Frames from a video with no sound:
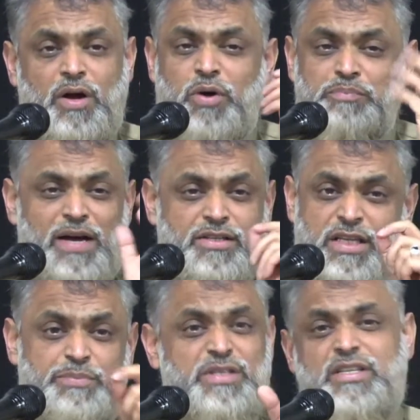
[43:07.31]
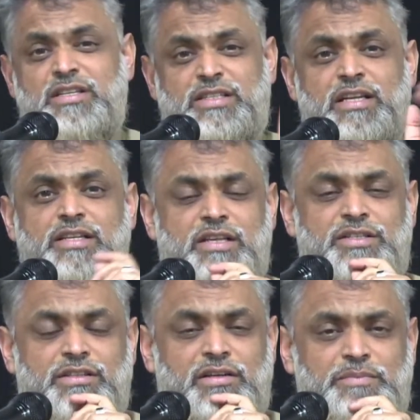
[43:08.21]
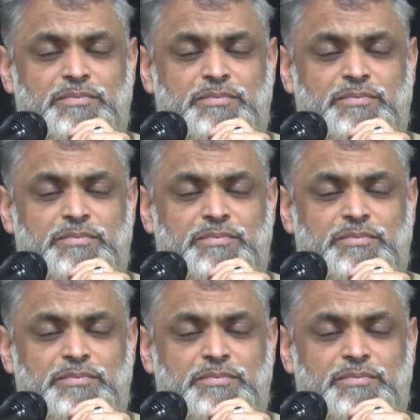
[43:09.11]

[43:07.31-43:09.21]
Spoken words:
I went back to sleep, he's still in sajda.